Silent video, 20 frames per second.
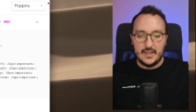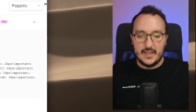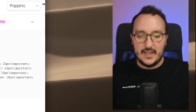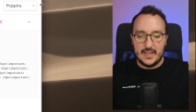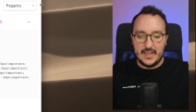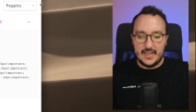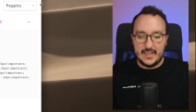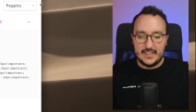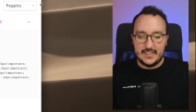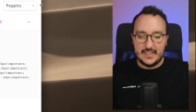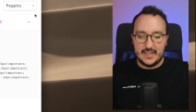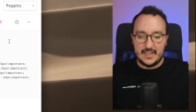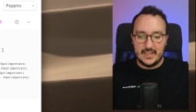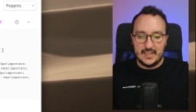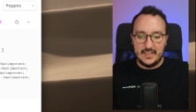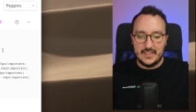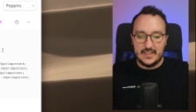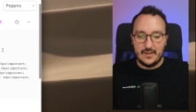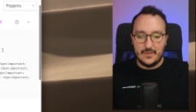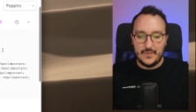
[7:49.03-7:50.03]

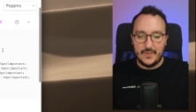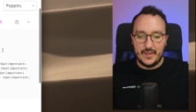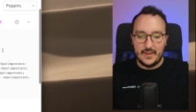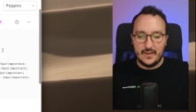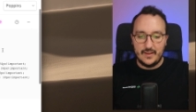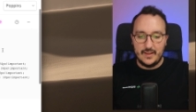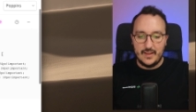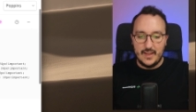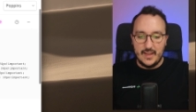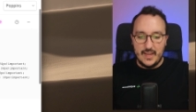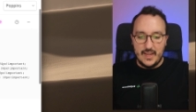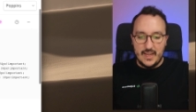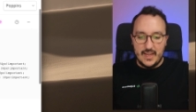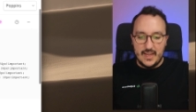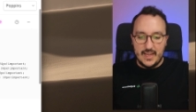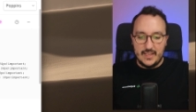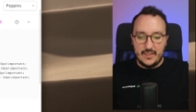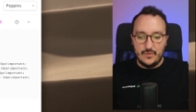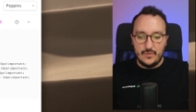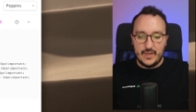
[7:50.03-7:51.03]
exactly down there,
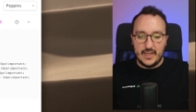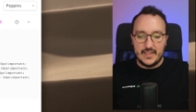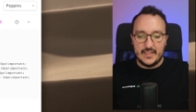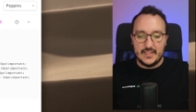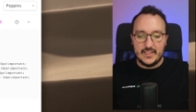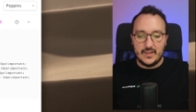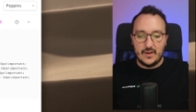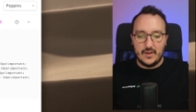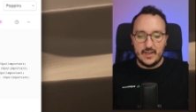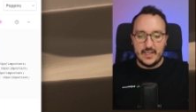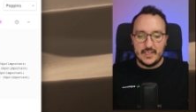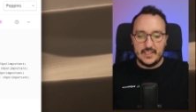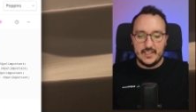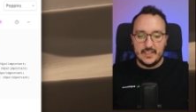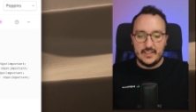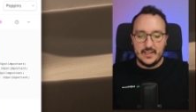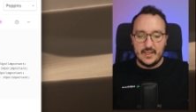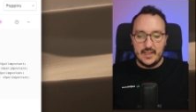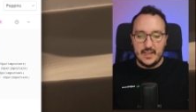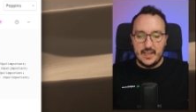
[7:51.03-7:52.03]
and you can target
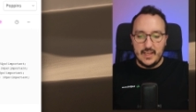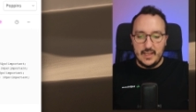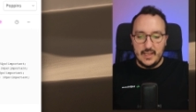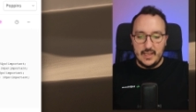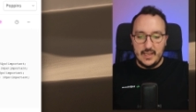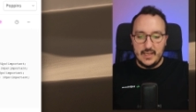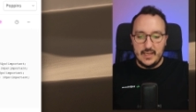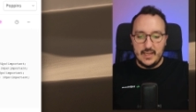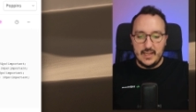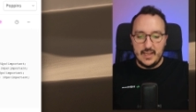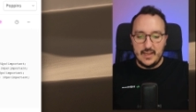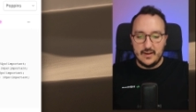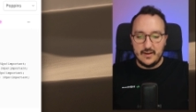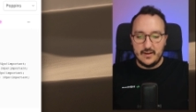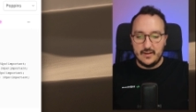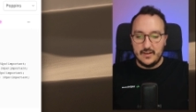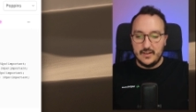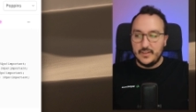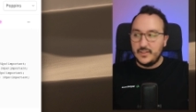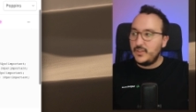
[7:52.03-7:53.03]
it in
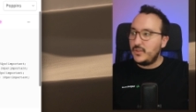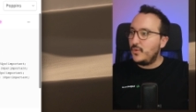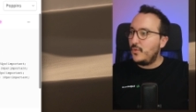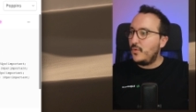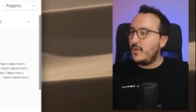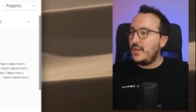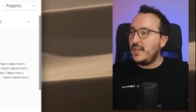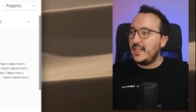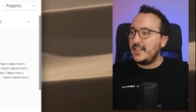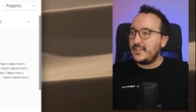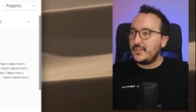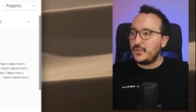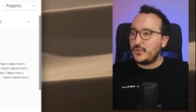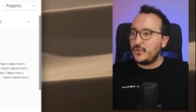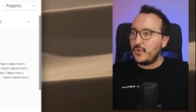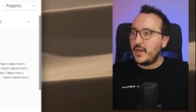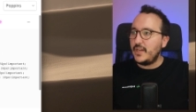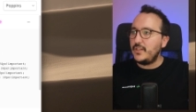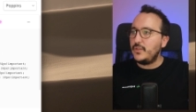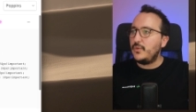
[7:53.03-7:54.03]
here. So let's
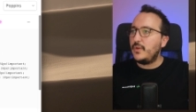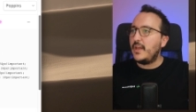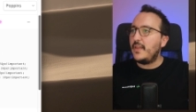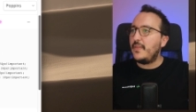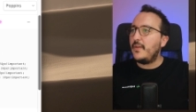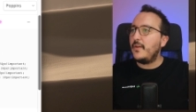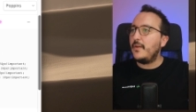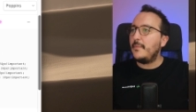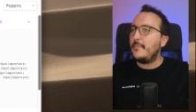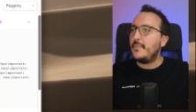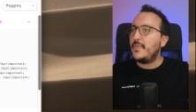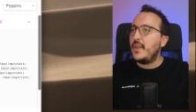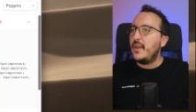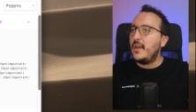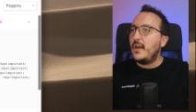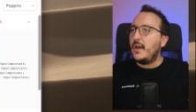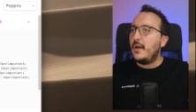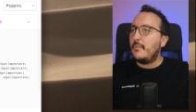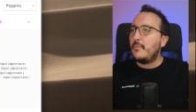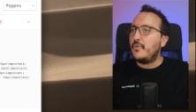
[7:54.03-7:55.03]
try together.
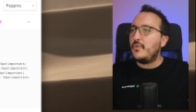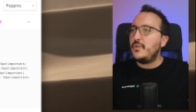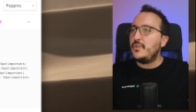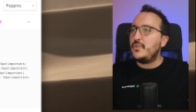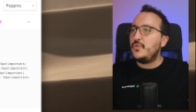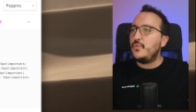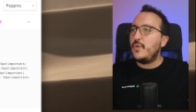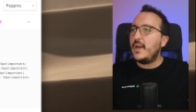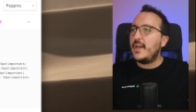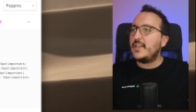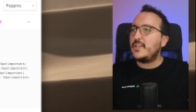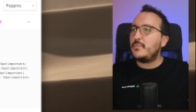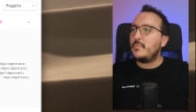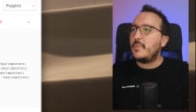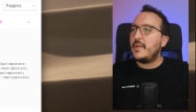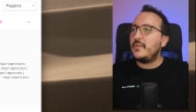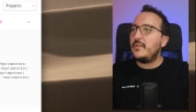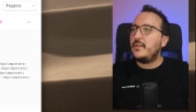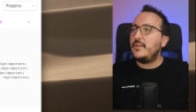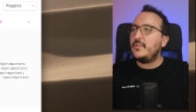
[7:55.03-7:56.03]
I'm going to
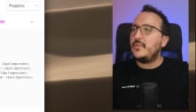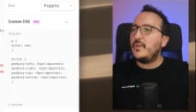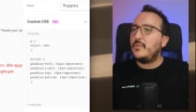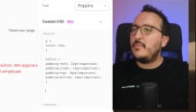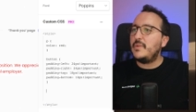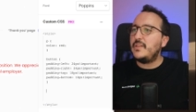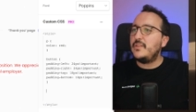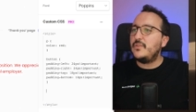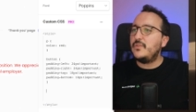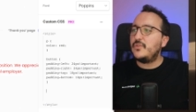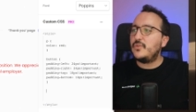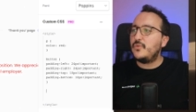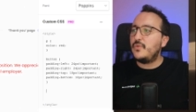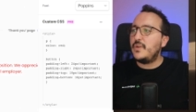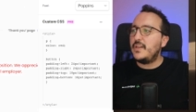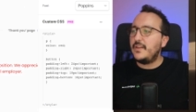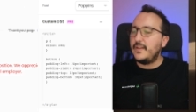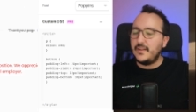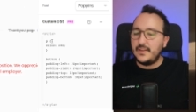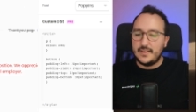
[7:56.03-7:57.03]
expand a little bit the
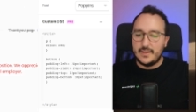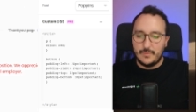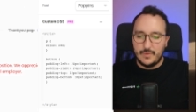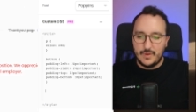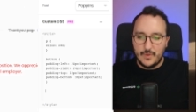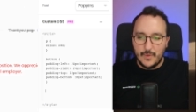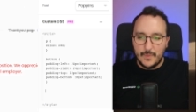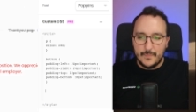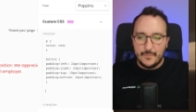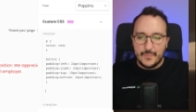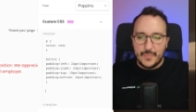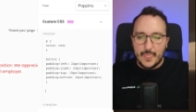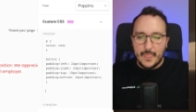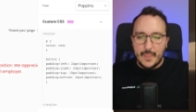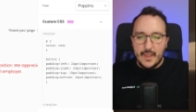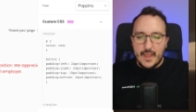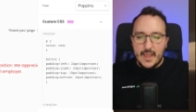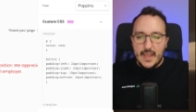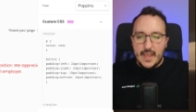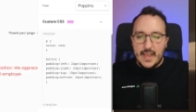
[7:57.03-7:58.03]
screen. There we go.
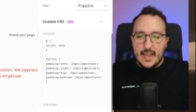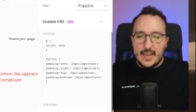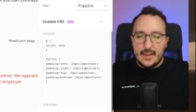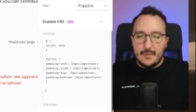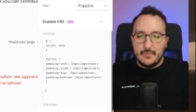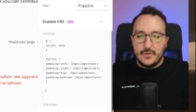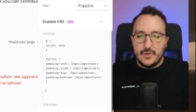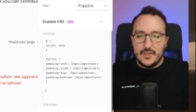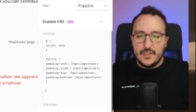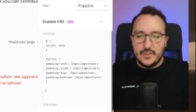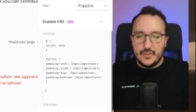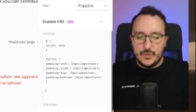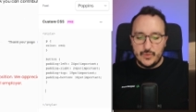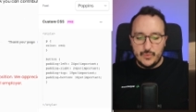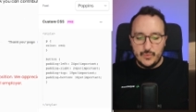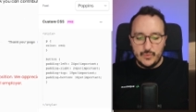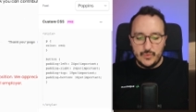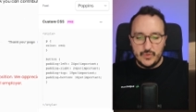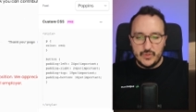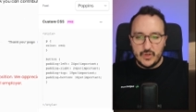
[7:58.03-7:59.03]
And I'm going
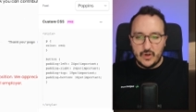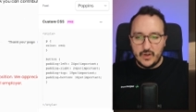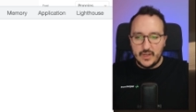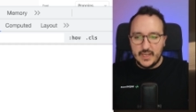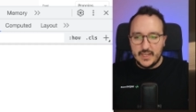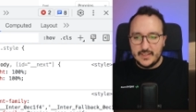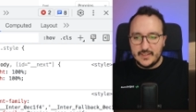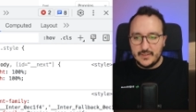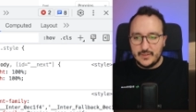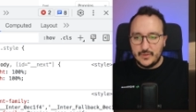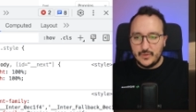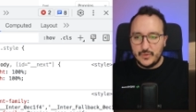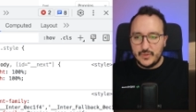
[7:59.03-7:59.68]
to target the